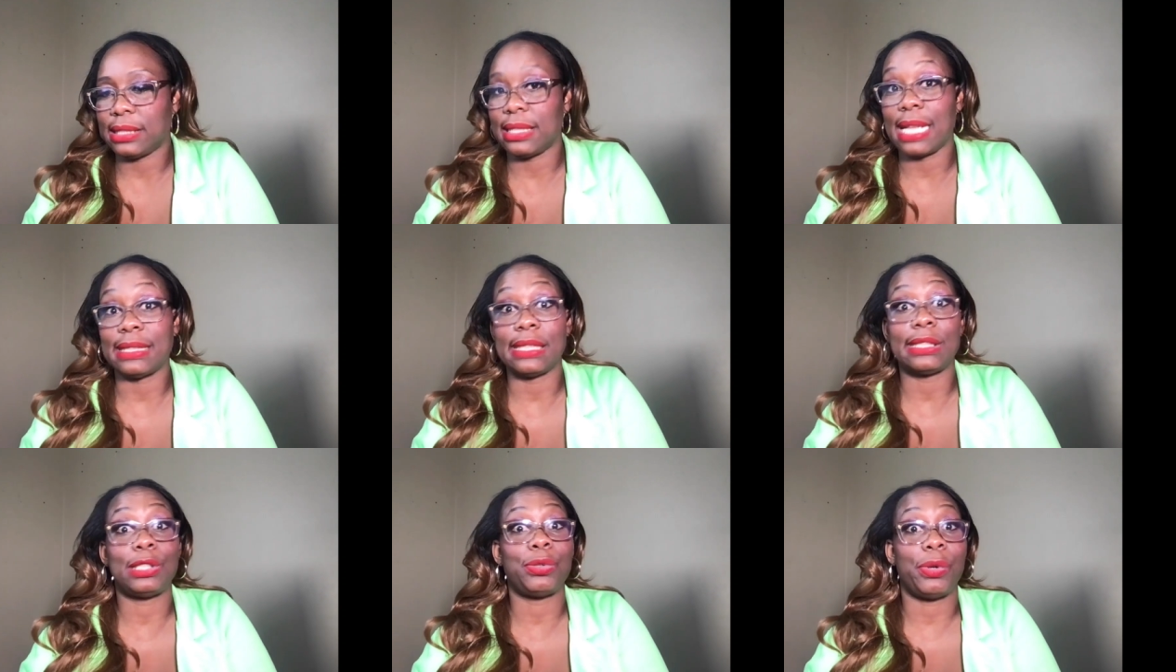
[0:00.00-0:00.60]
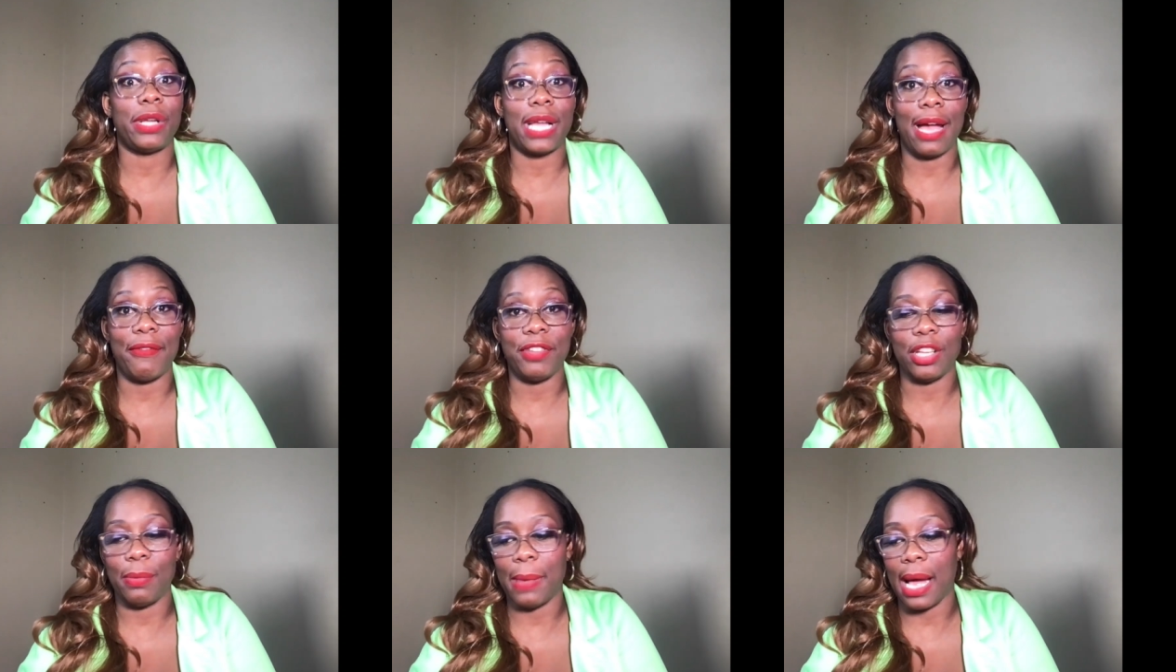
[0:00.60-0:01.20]
So that's a story you have
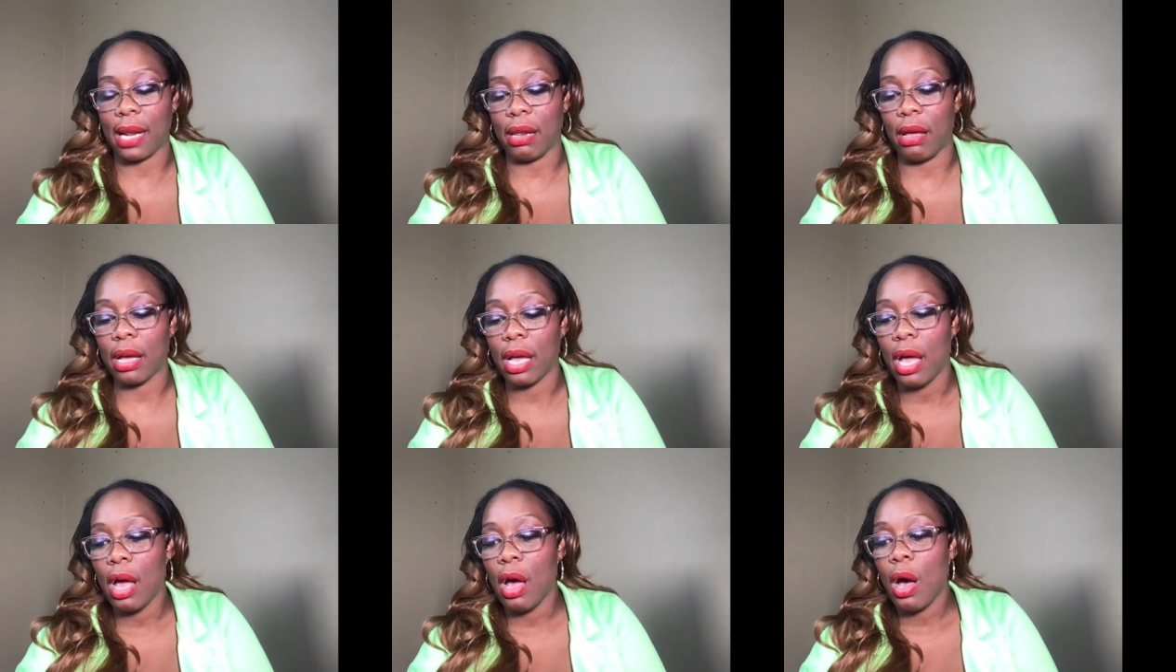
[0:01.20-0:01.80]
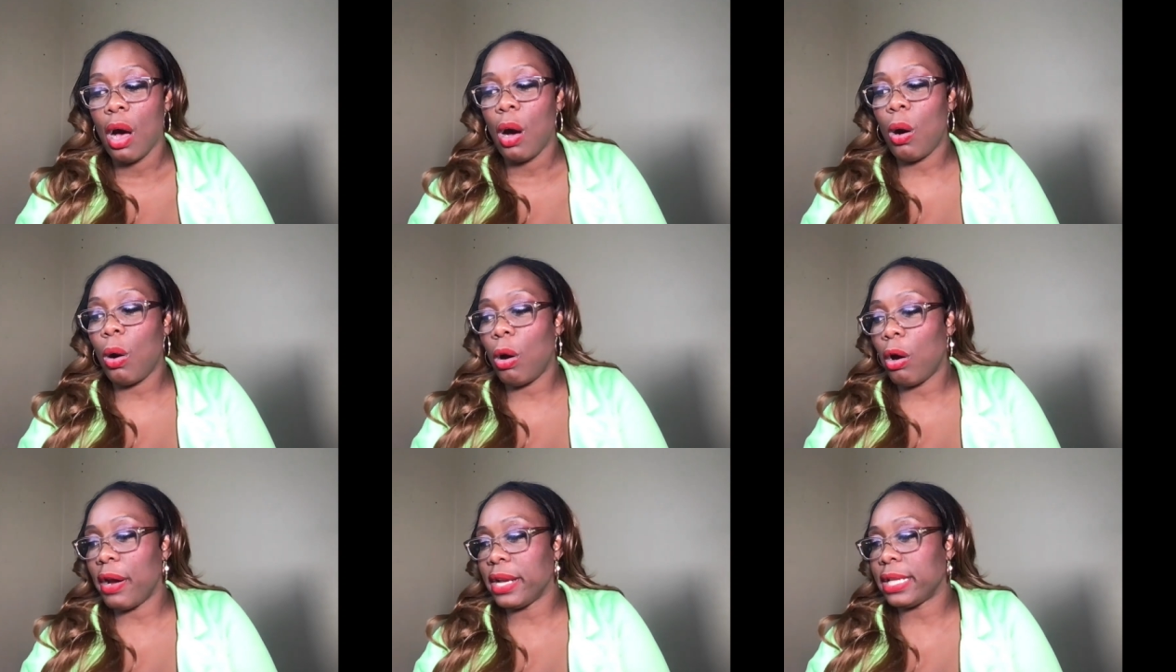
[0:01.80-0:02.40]
in your backlog,
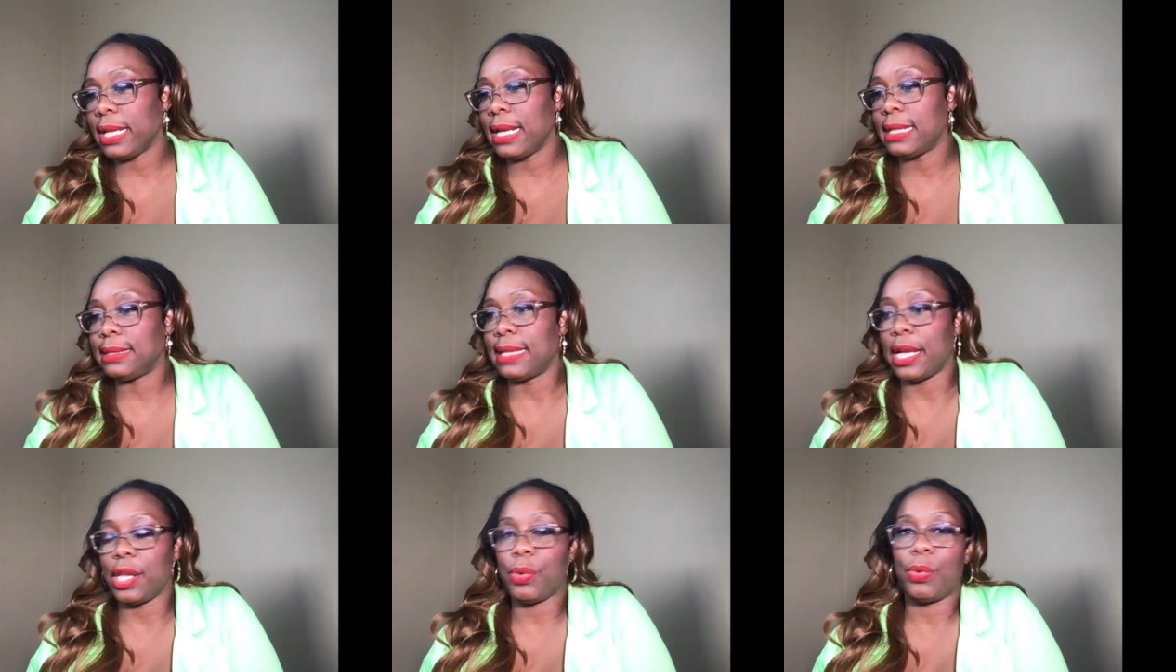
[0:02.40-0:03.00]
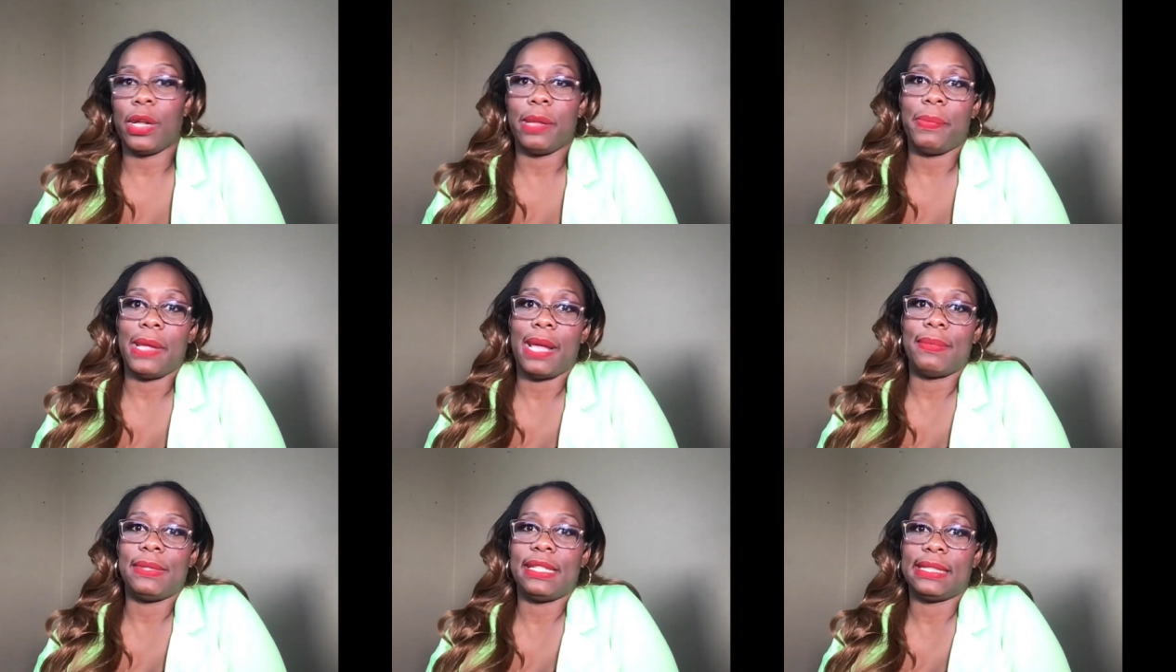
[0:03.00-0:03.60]
or it is that you want to be able